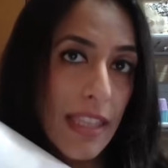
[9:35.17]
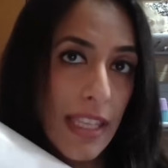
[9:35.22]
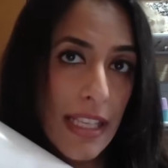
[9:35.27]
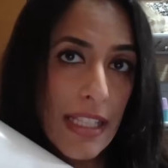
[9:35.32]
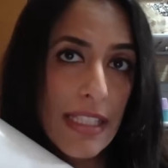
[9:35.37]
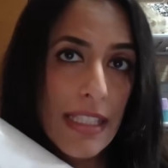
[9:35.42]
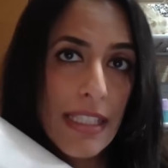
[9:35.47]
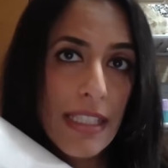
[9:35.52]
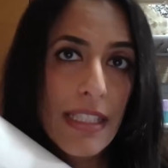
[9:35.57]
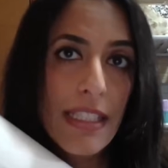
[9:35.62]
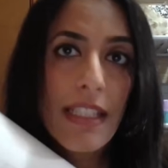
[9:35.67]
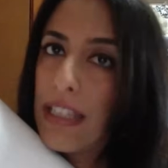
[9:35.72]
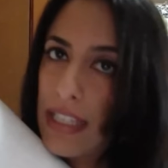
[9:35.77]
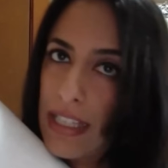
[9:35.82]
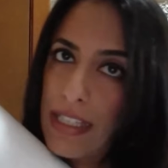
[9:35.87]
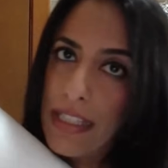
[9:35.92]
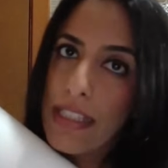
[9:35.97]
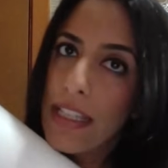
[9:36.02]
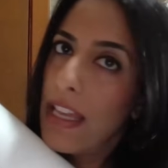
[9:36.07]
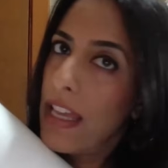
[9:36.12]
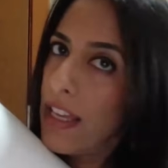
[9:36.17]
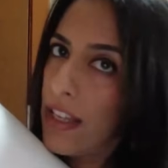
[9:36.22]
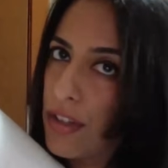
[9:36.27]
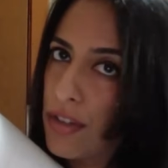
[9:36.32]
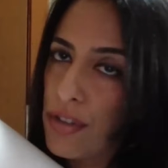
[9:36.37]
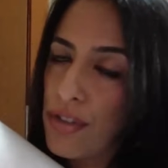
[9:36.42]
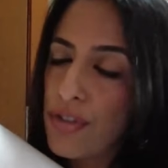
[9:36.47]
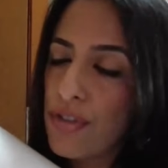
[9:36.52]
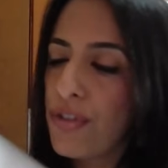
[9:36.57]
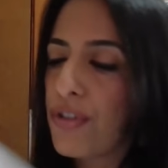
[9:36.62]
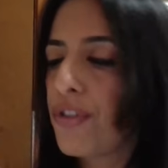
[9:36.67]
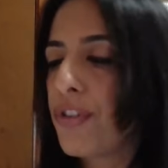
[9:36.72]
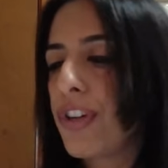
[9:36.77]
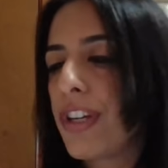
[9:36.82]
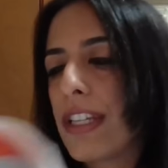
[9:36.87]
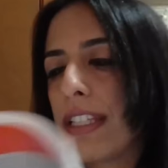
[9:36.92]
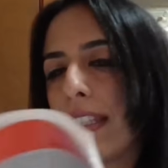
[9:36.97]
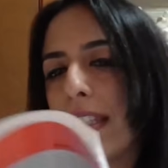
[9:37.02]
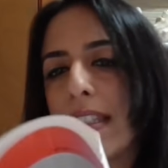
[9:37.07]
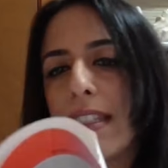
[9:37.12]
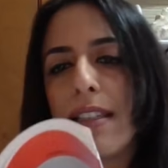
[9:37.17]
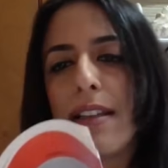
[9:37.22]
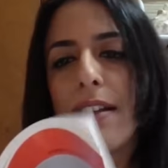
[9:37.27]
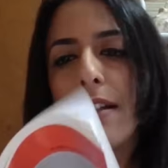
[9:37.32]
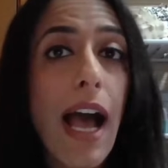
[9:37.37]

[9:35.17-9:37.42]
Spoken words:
this is a good choice.